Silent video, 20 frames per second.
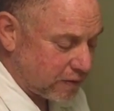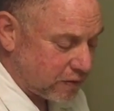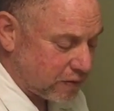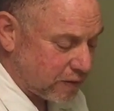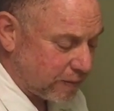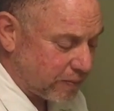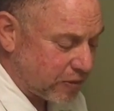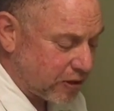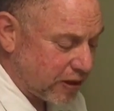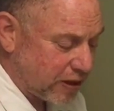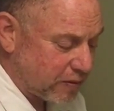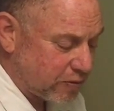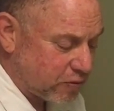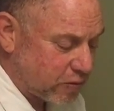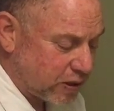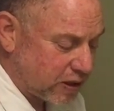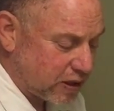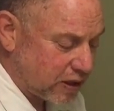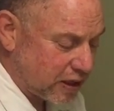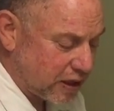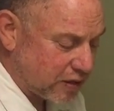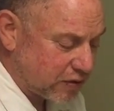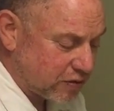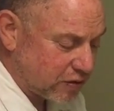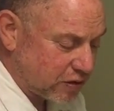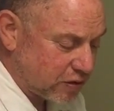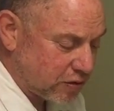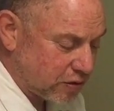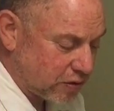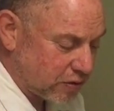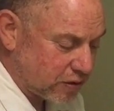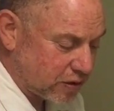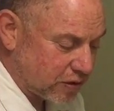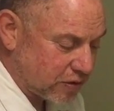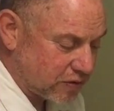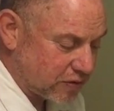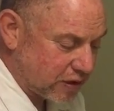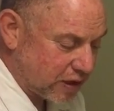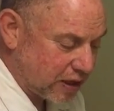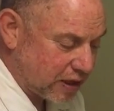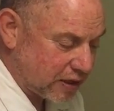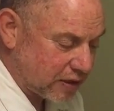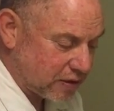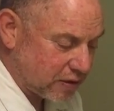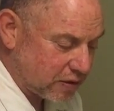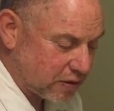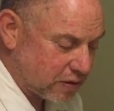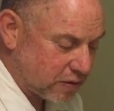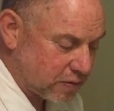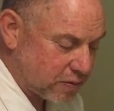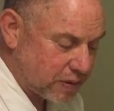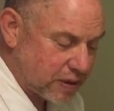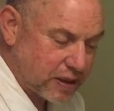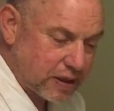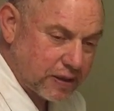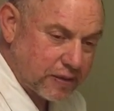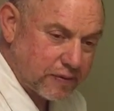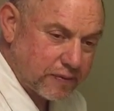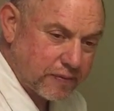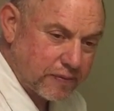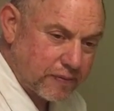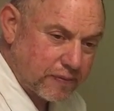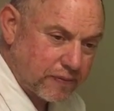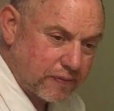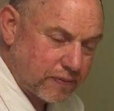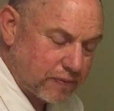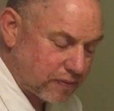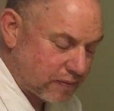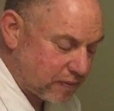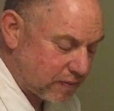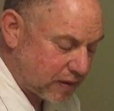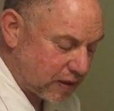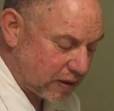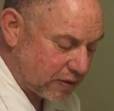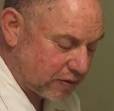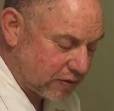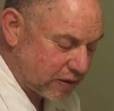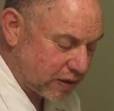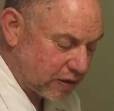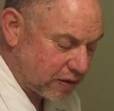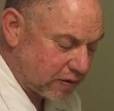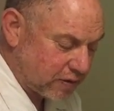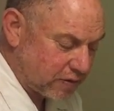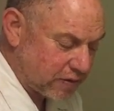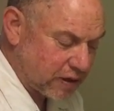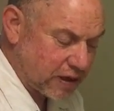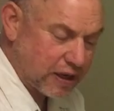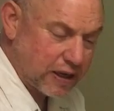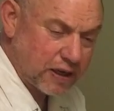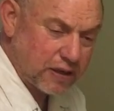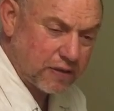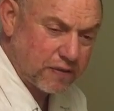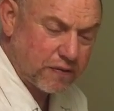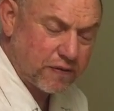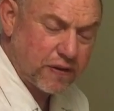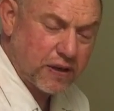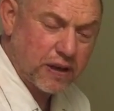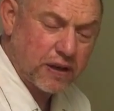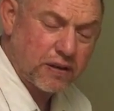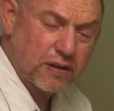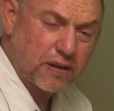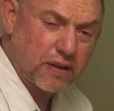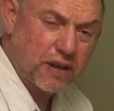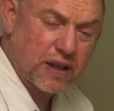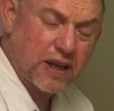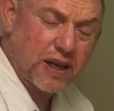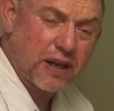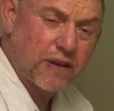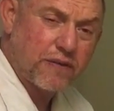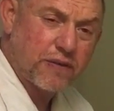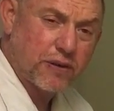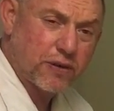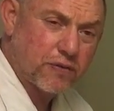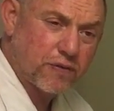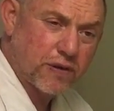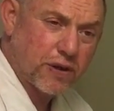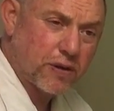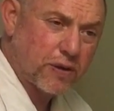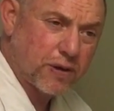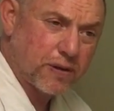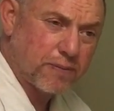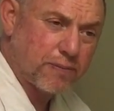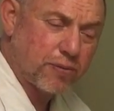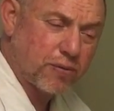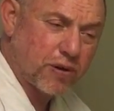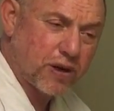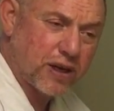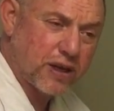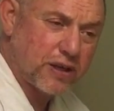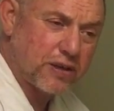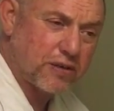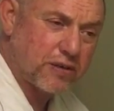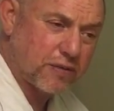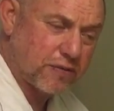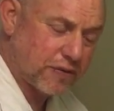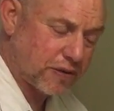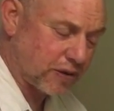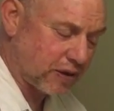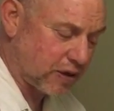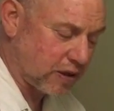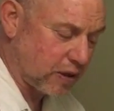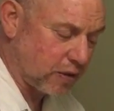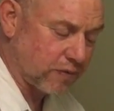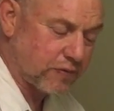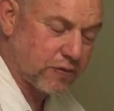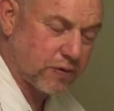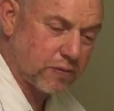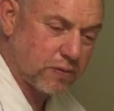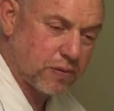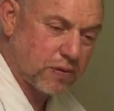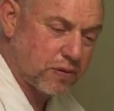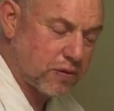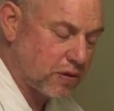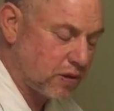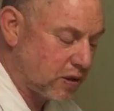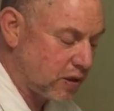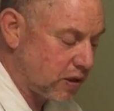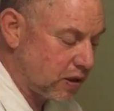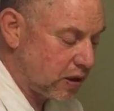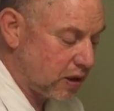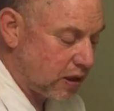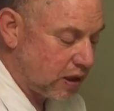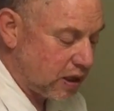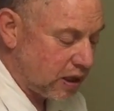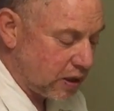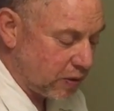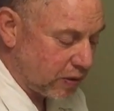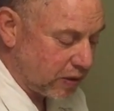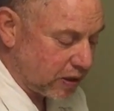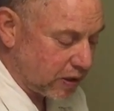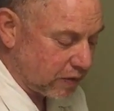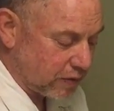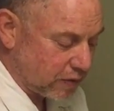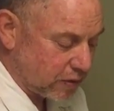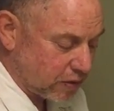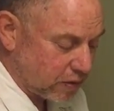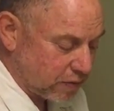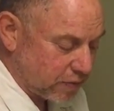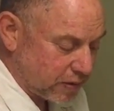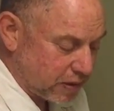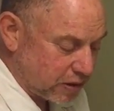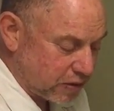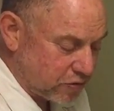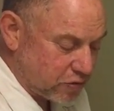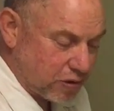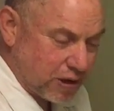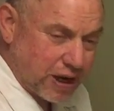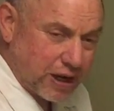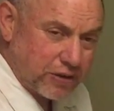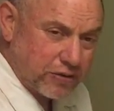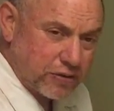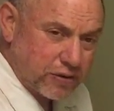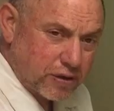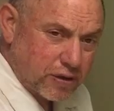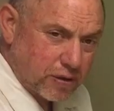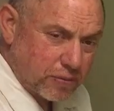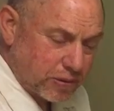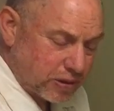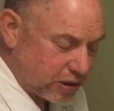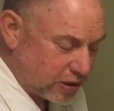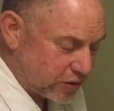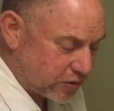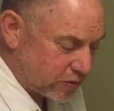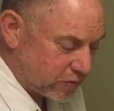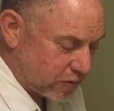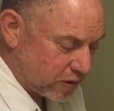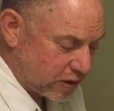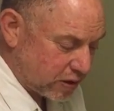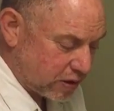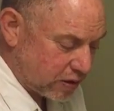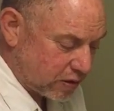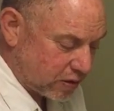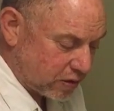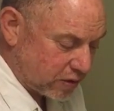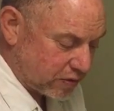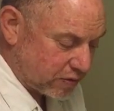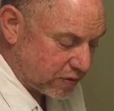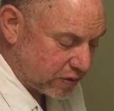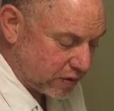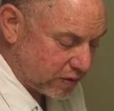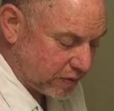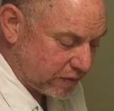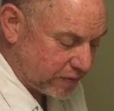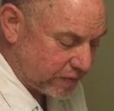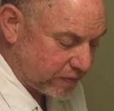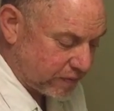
Sometimes we can actually turn to the side a little bit. Still, the head feels very embraced and very comfortable. We can give a little bit of traction coming this way also.